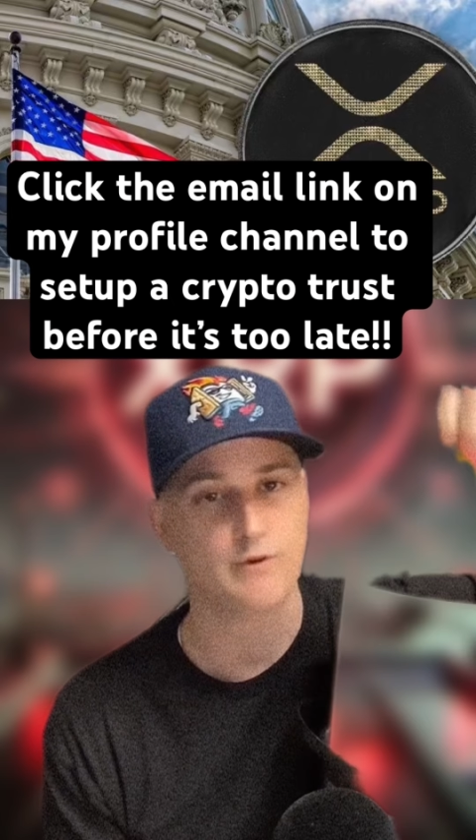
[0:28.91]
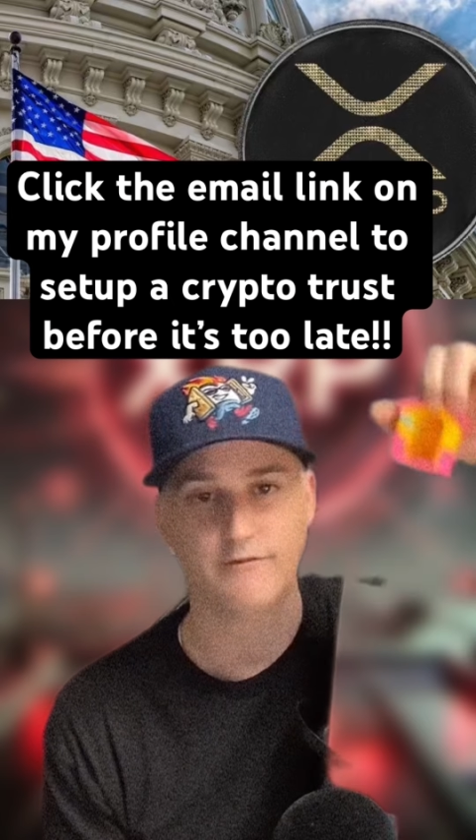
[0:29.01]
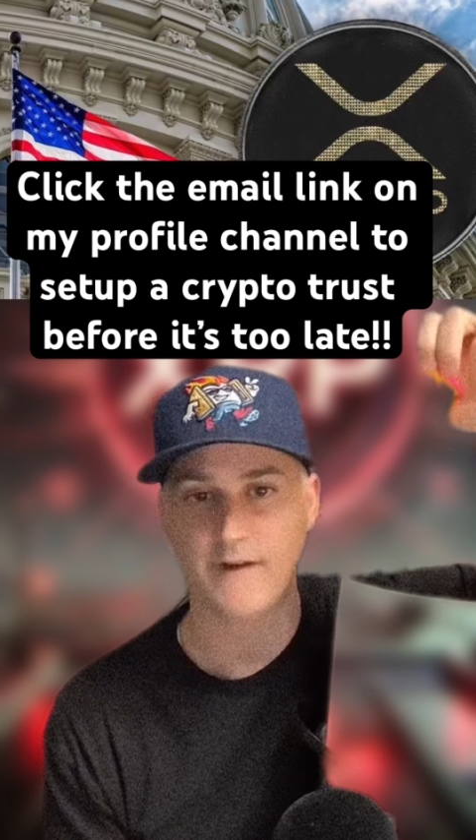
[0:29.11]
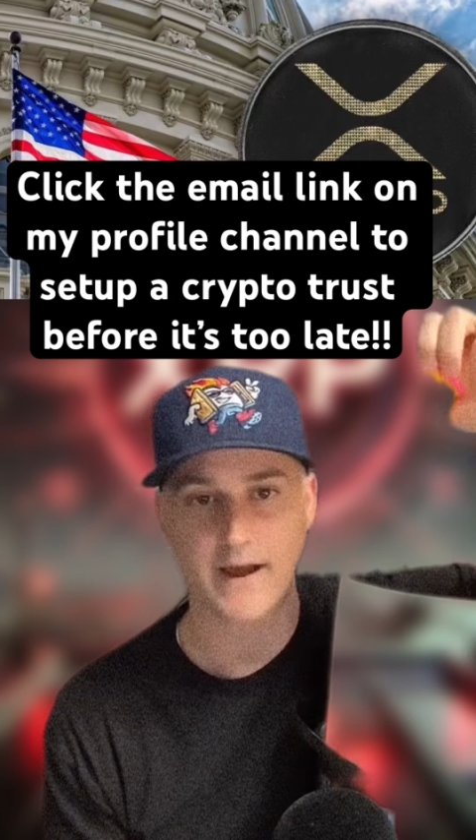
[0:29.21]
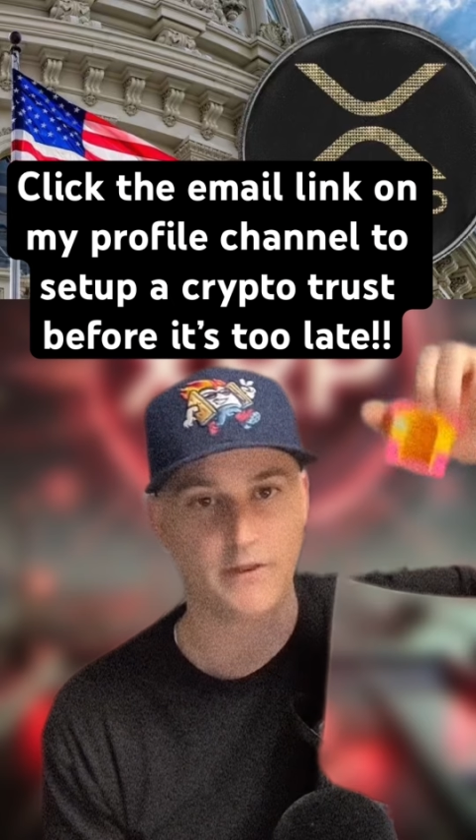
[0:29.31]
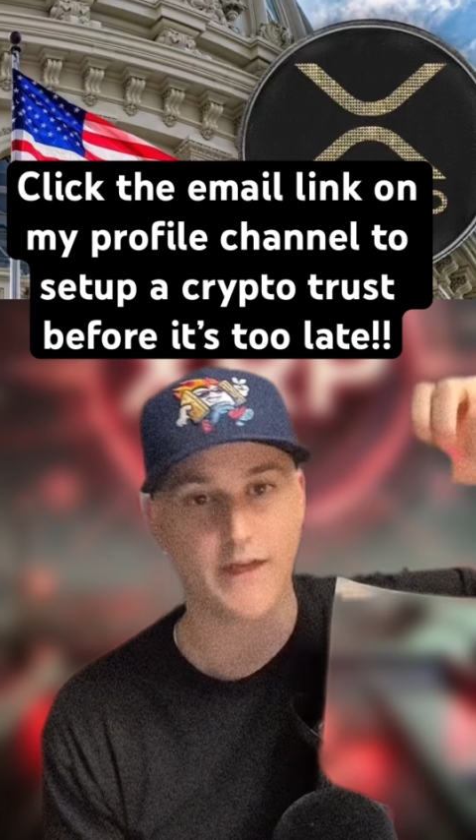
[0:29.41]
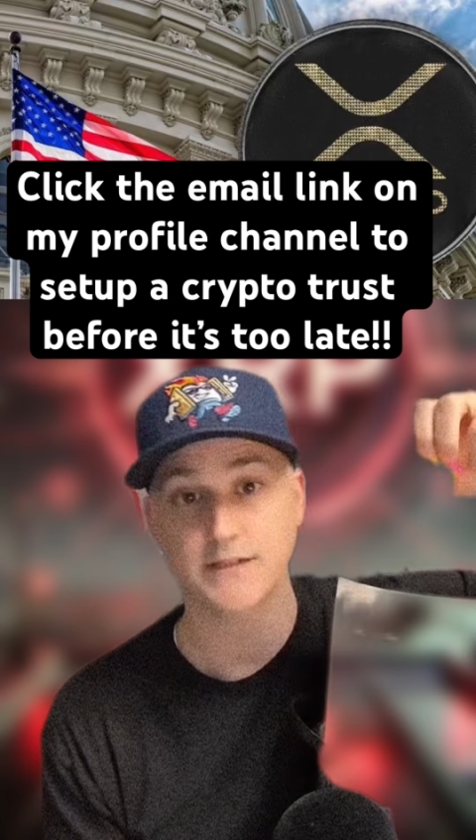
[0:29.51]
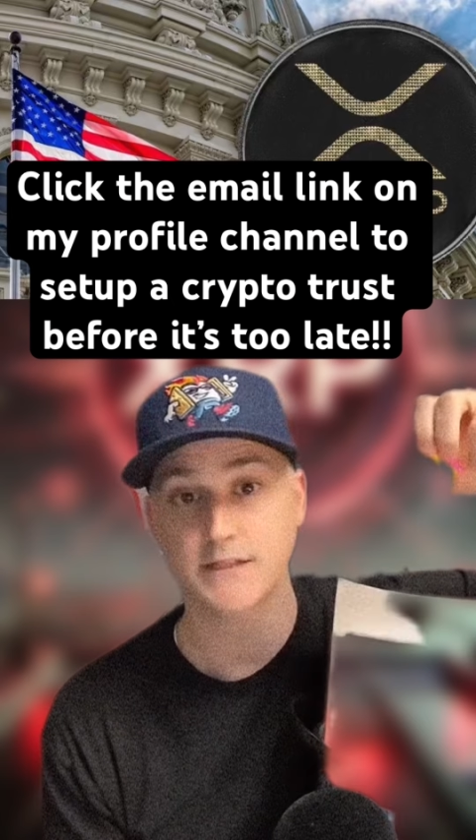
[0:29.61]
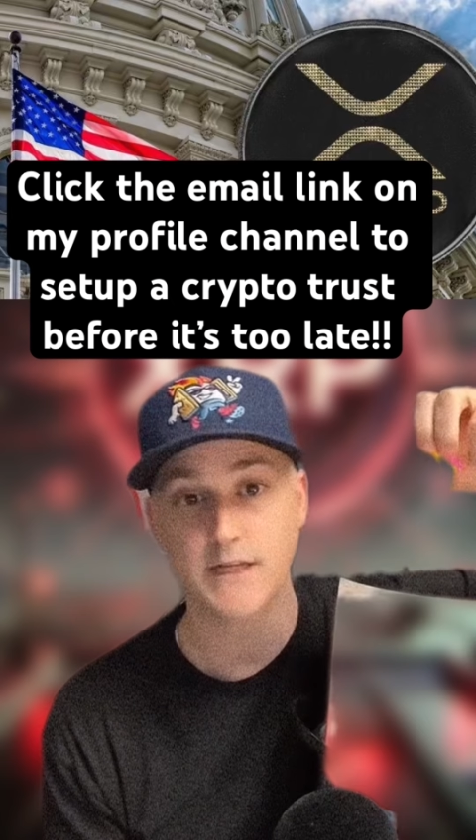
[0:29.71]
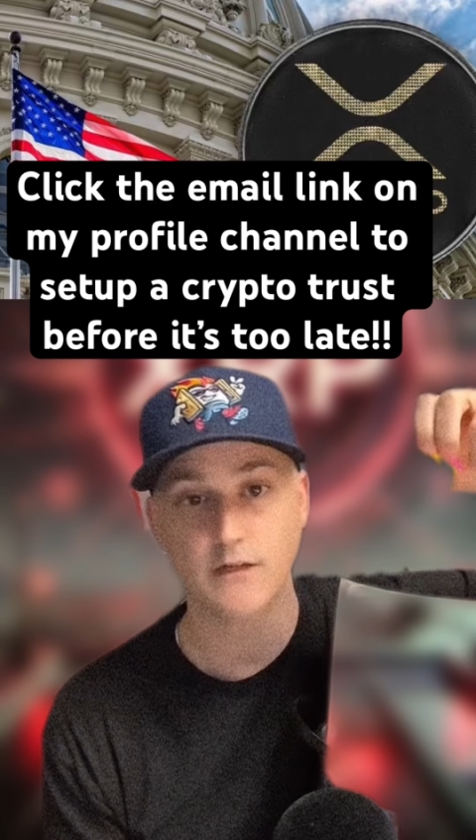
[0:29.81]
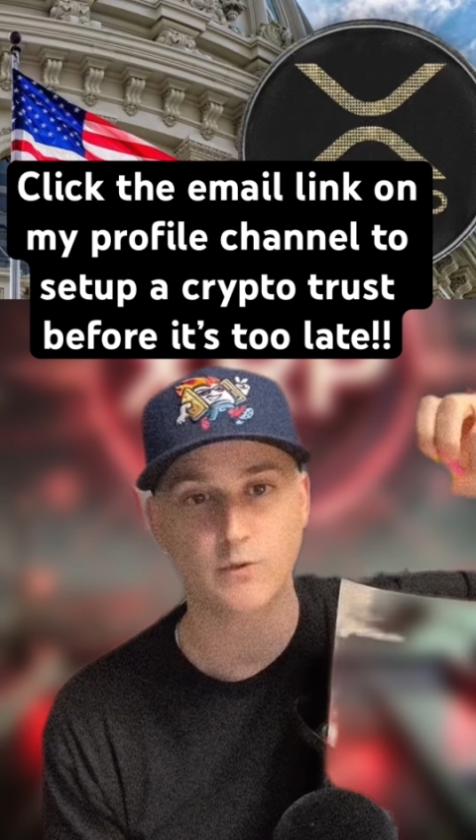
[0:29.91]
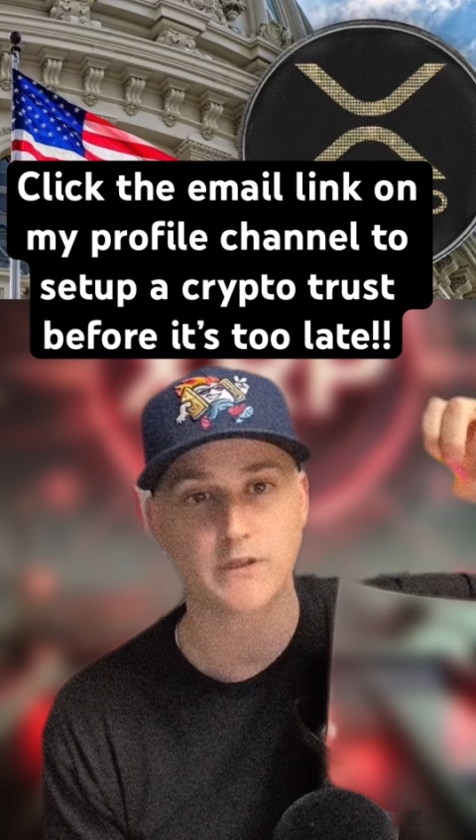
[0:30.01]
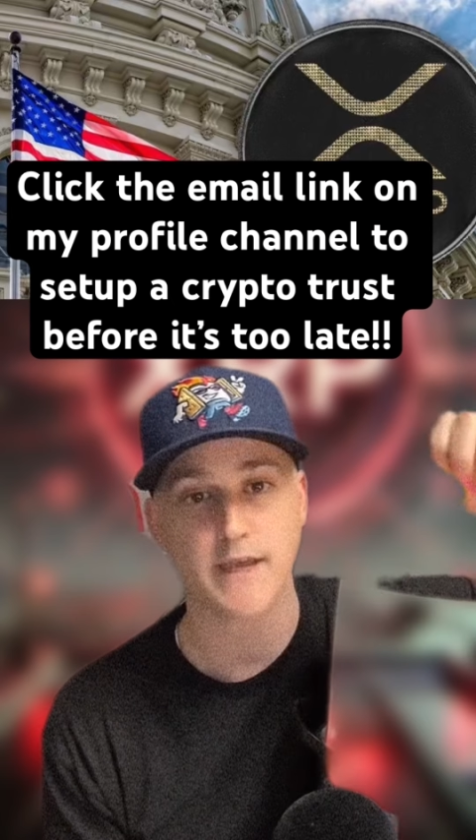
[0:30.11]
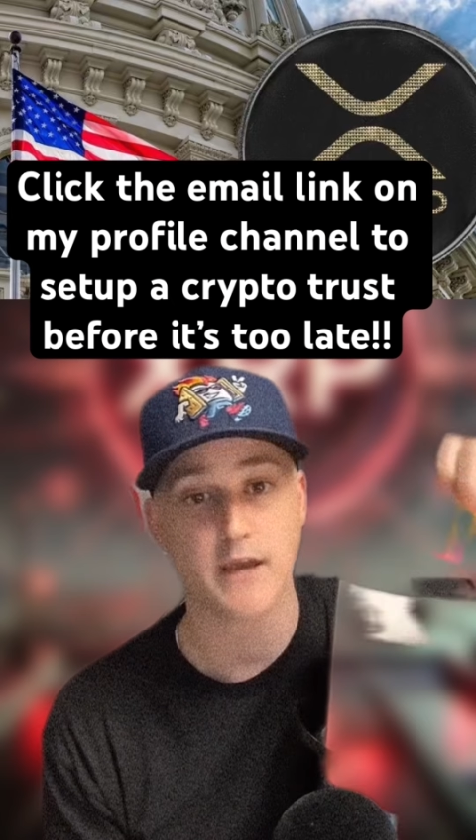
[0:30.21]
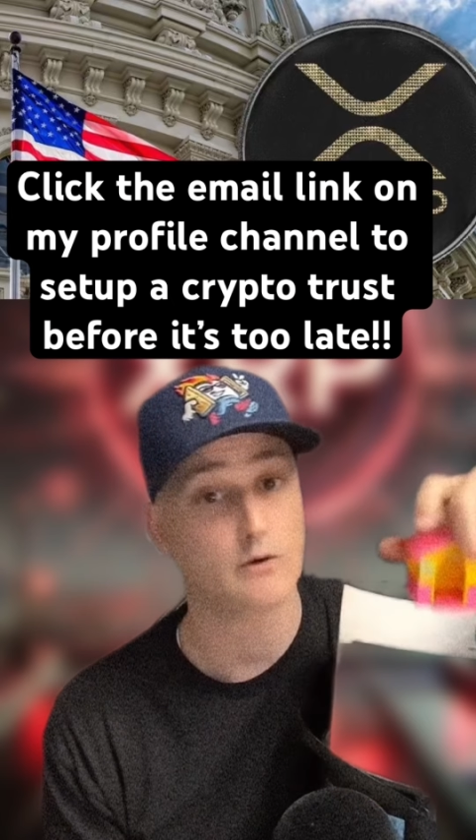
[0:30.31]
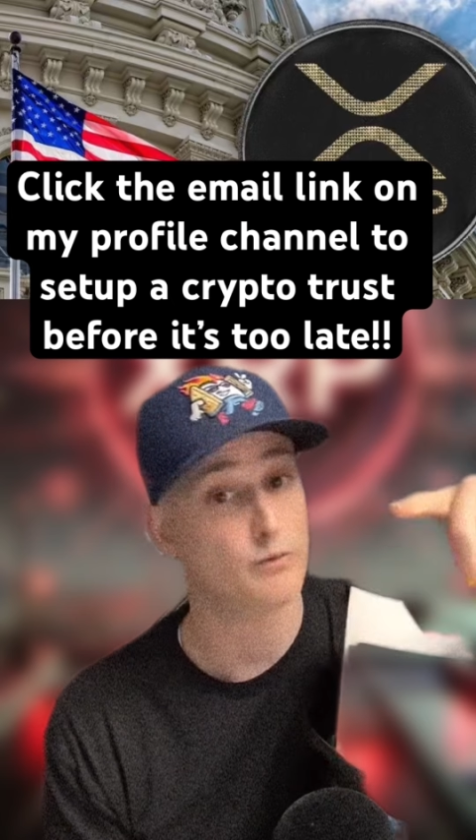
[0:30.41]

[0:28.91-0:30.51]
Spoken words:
We file that deed with the county.